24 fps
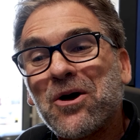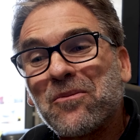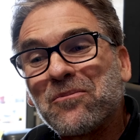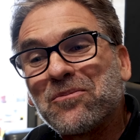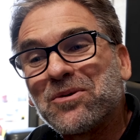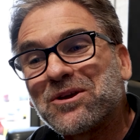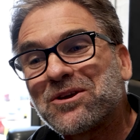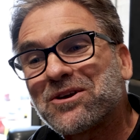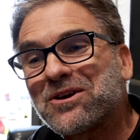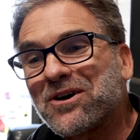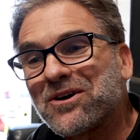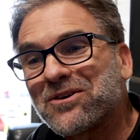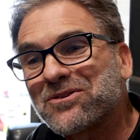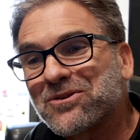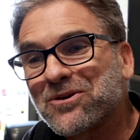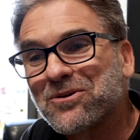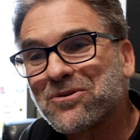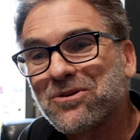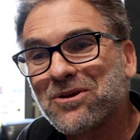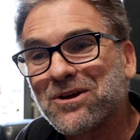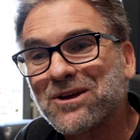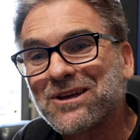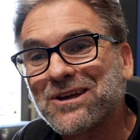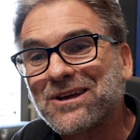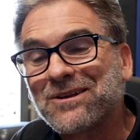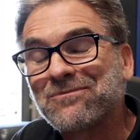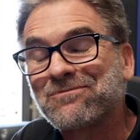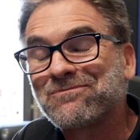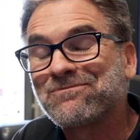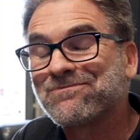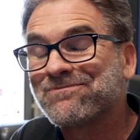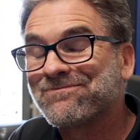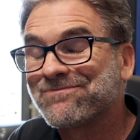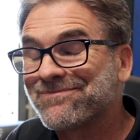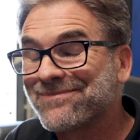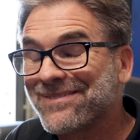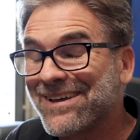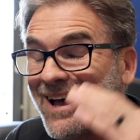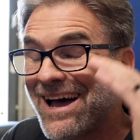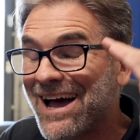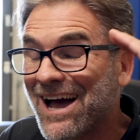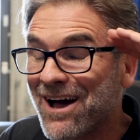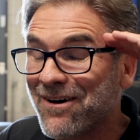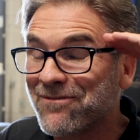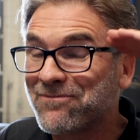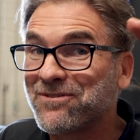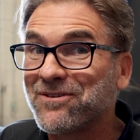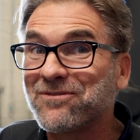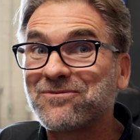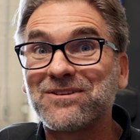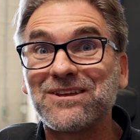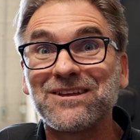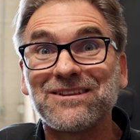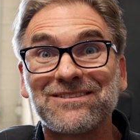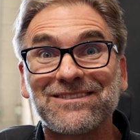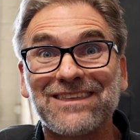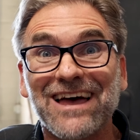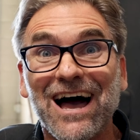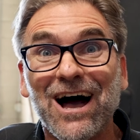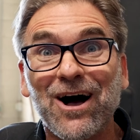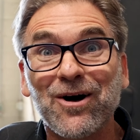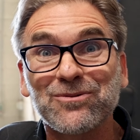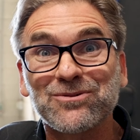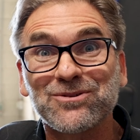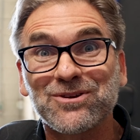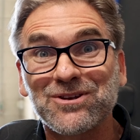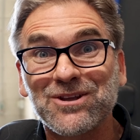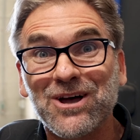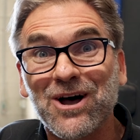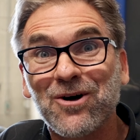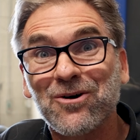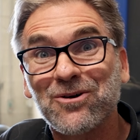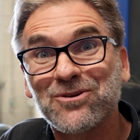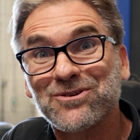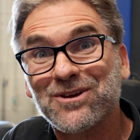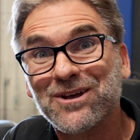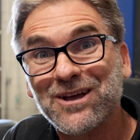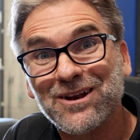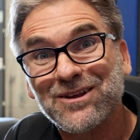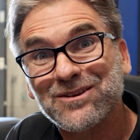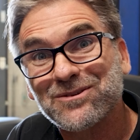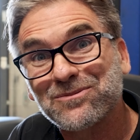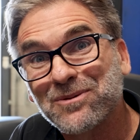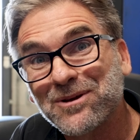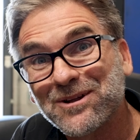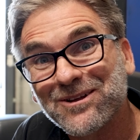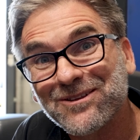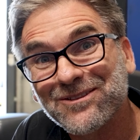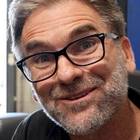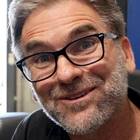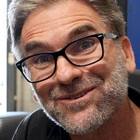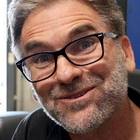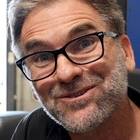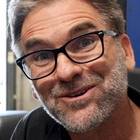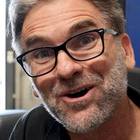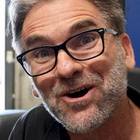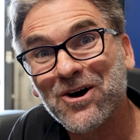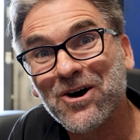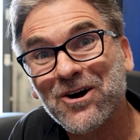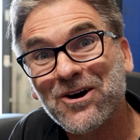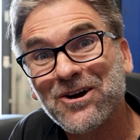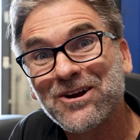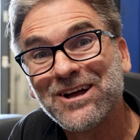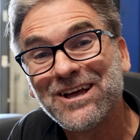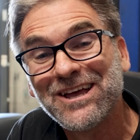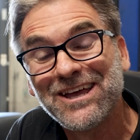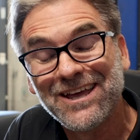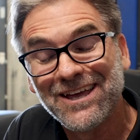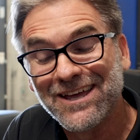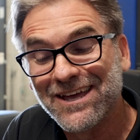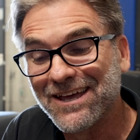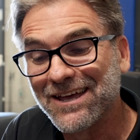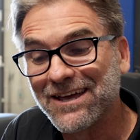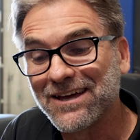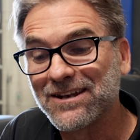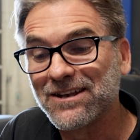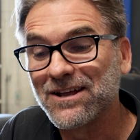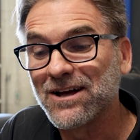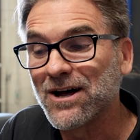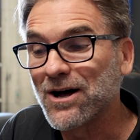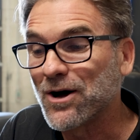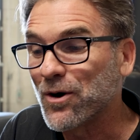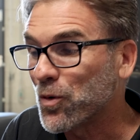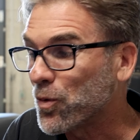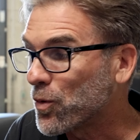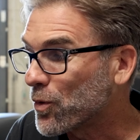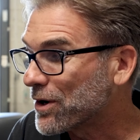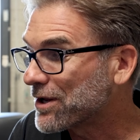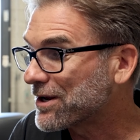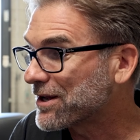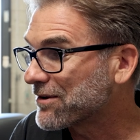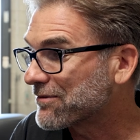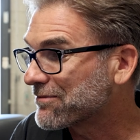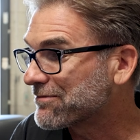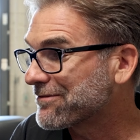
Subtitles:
because they're thinking, $15,000 I got to spend on this car. And when in